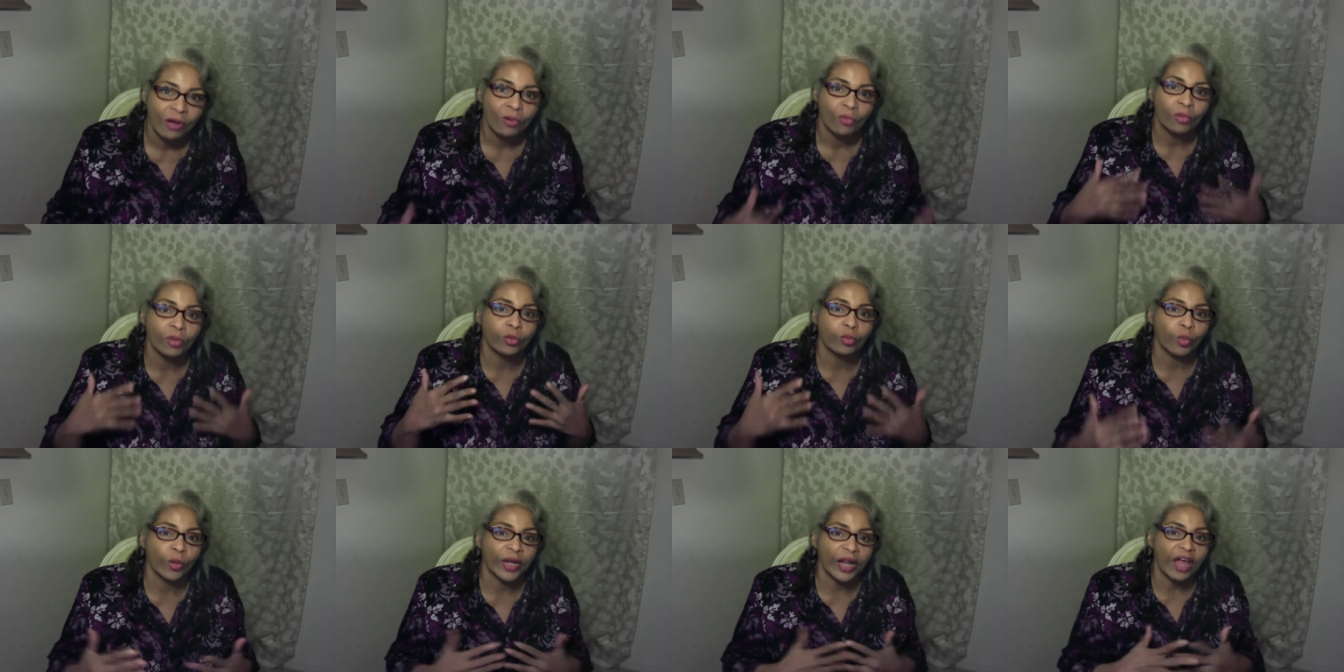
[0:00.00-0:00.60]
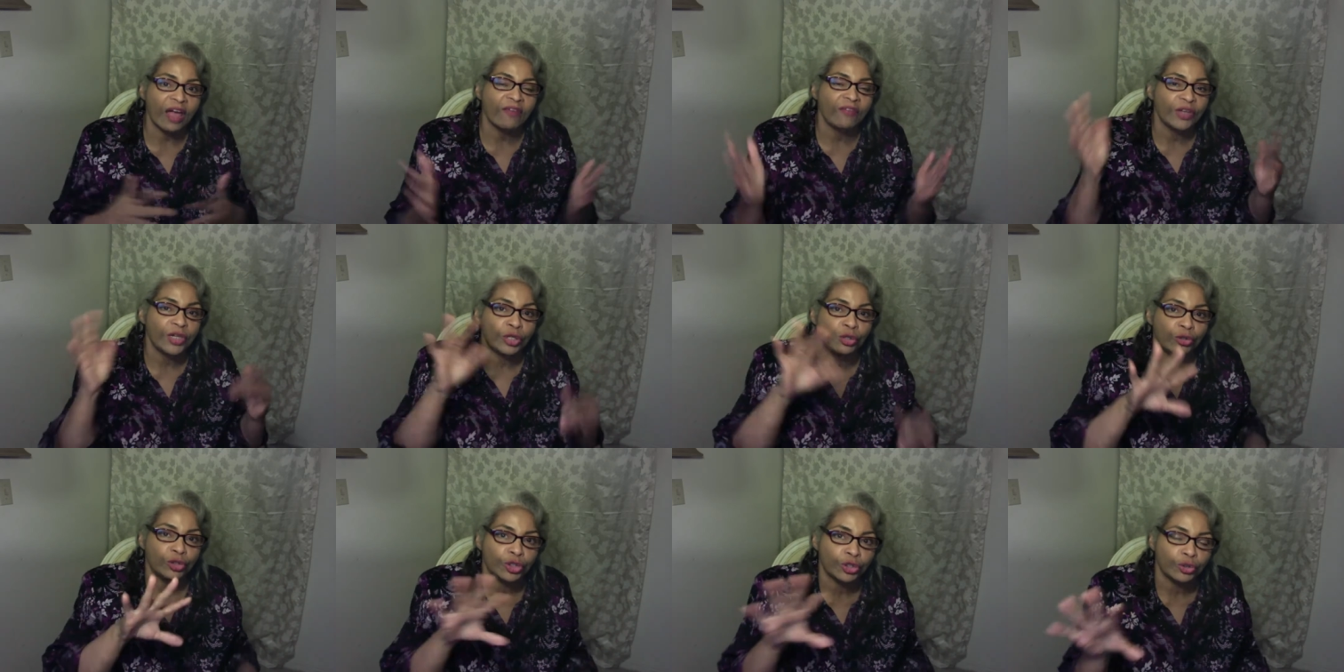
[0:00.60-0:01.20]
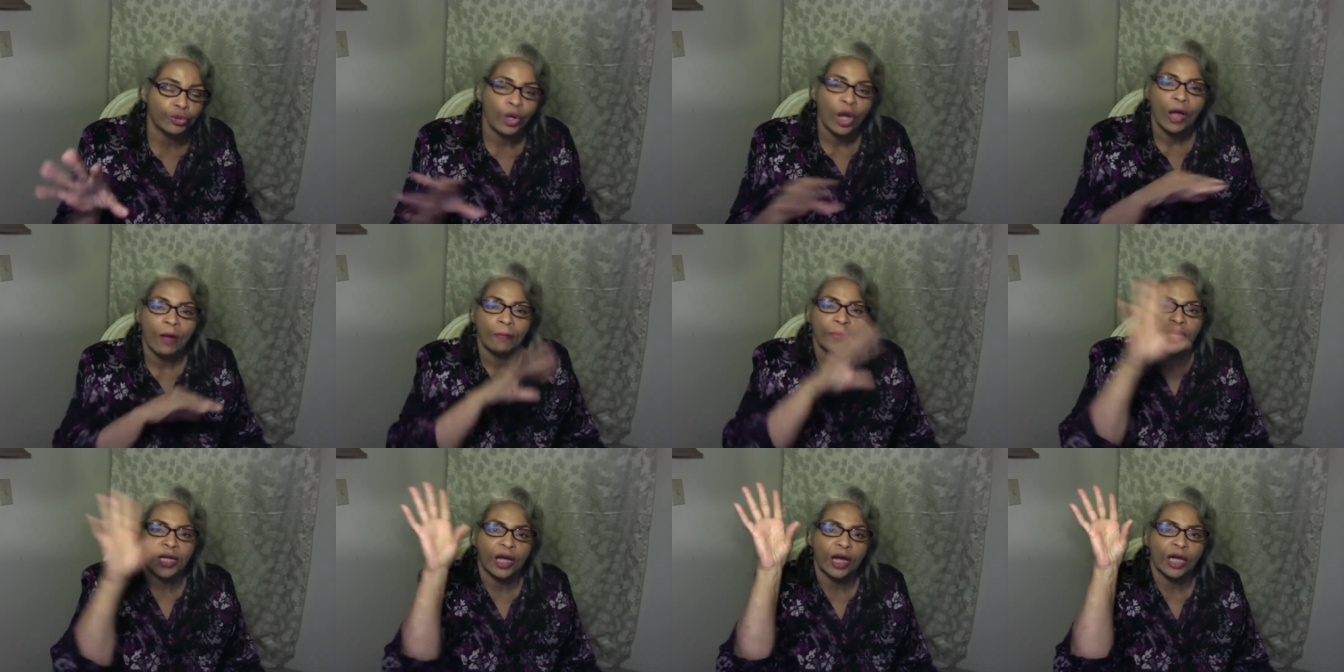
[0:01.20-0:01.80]
with whatever you do
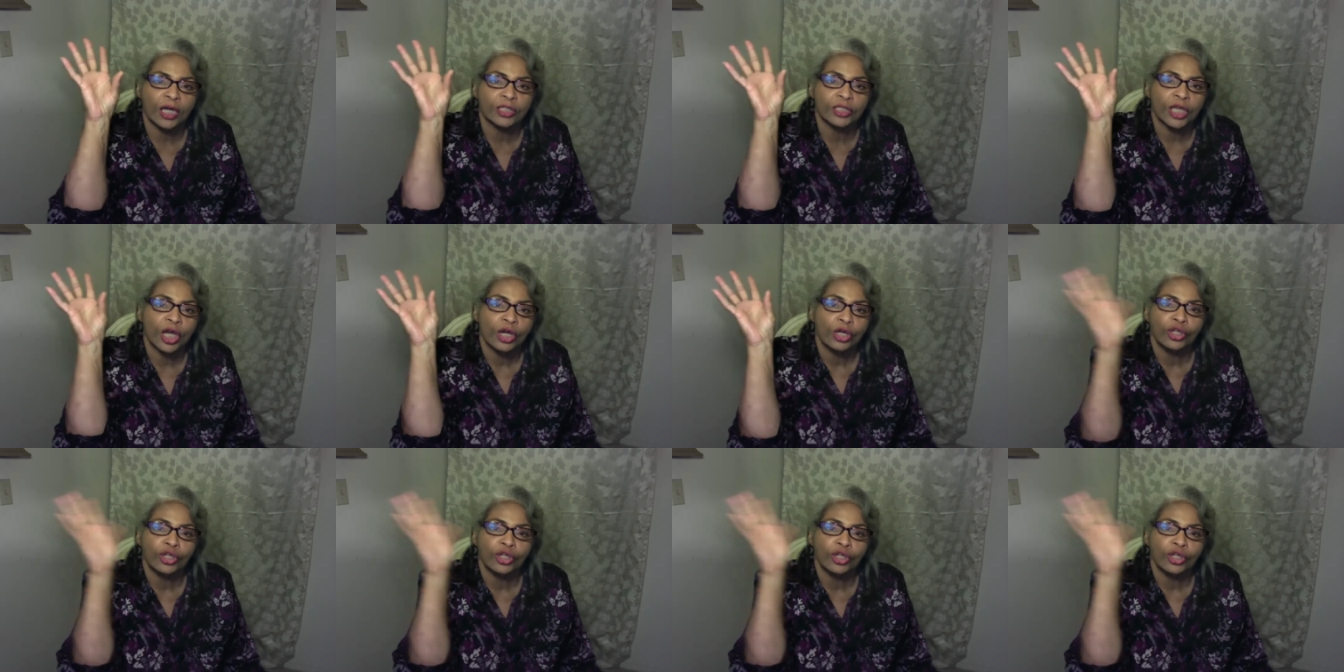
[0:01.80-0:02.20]
because